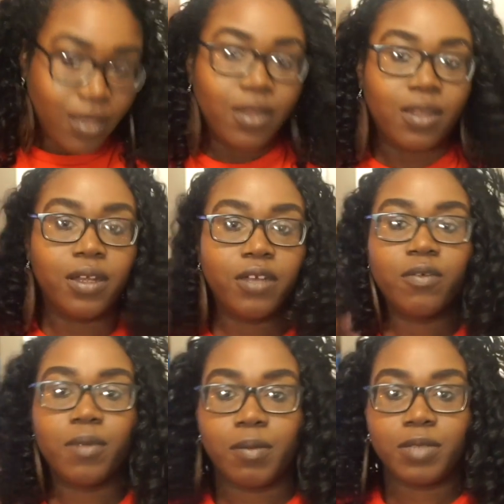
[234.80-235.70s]
Learning
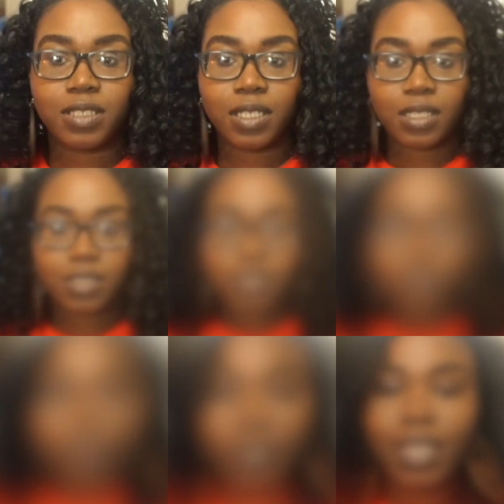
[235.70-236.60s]
from our mistake. Lace
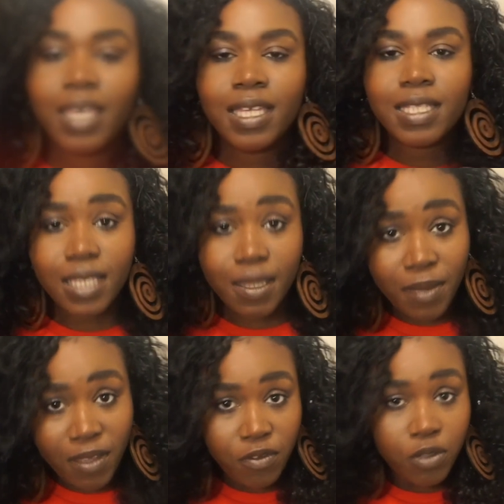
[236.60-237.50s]
front. Tip:
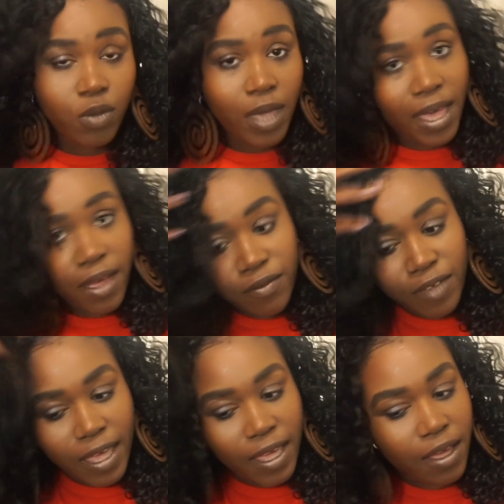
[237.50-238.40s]
if you
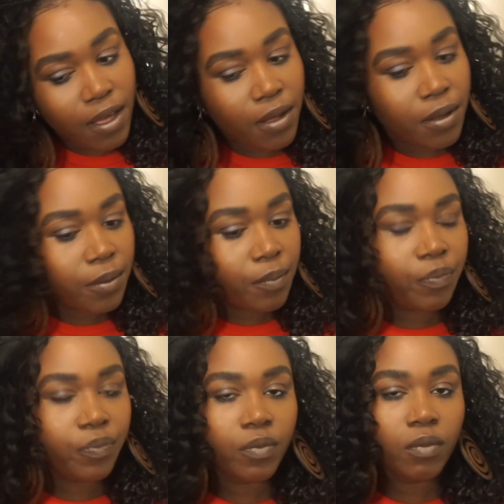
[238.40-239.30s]
have a
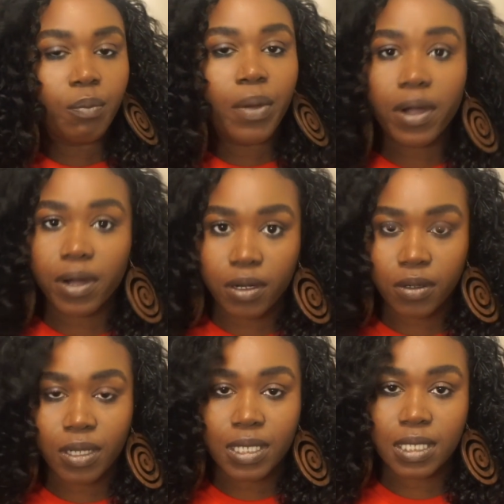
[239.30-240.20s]
part
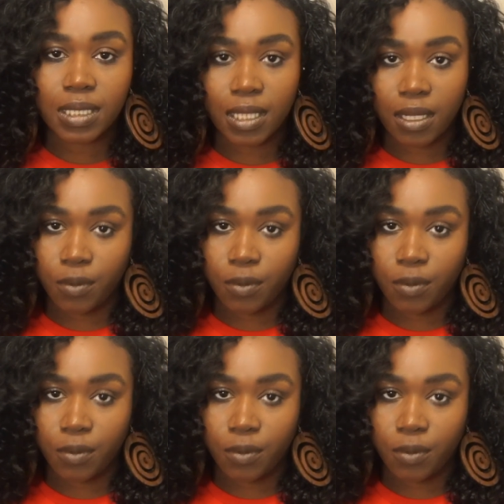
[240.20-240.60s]
on a synthetic